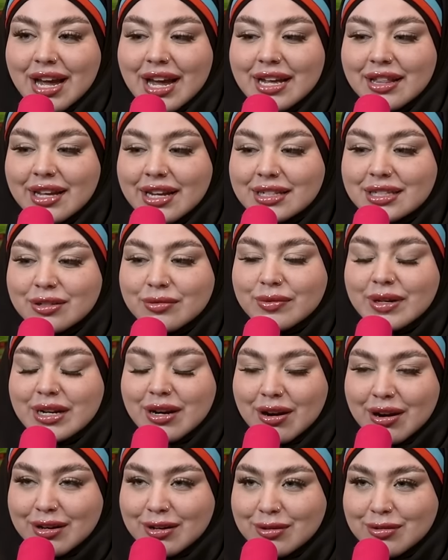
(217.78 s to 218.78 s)
I like to
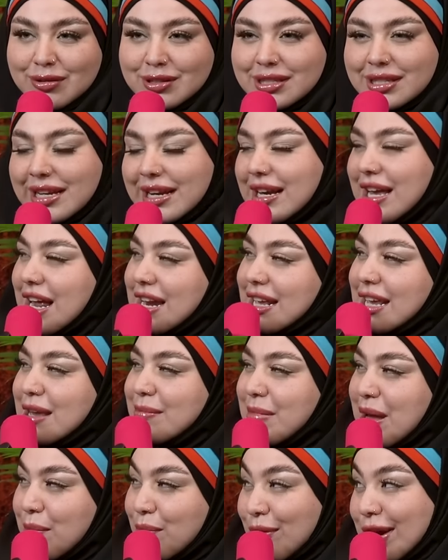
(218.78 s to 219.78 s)
read articles to like kind of
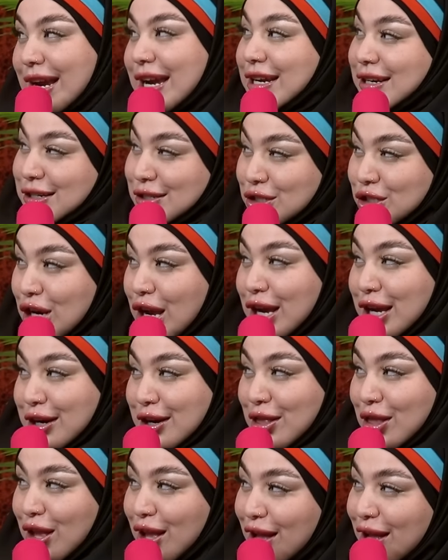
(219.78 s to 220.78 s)
keep my brain
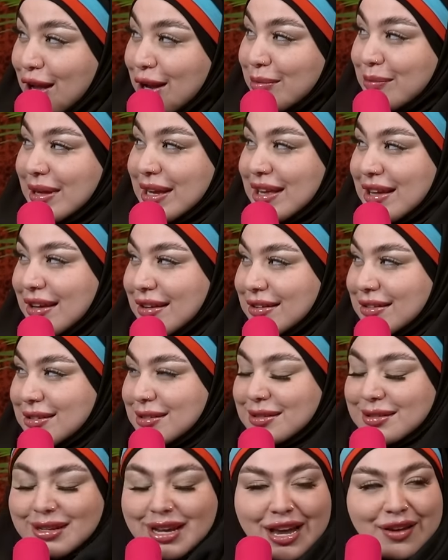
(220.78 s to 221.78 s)
chugging along
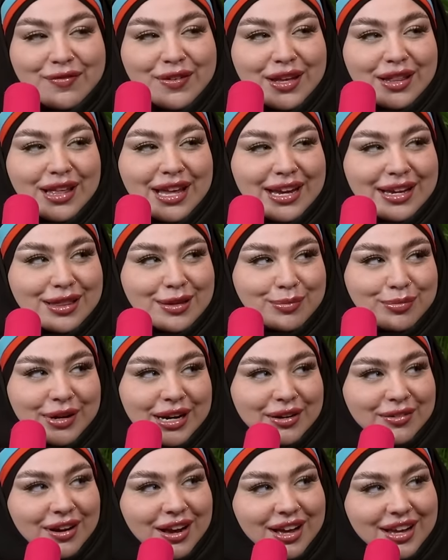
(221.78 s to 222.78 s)
because I feel like the
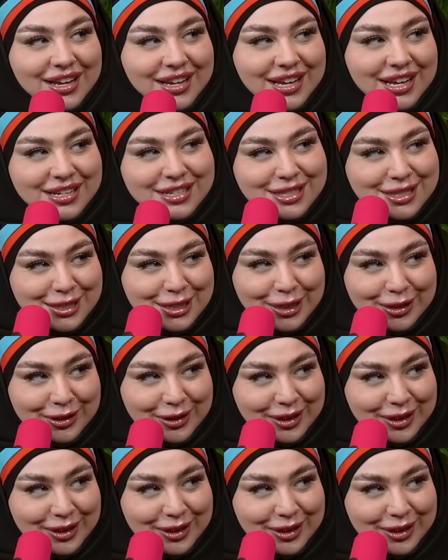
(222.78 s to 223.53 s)
brain rot gets to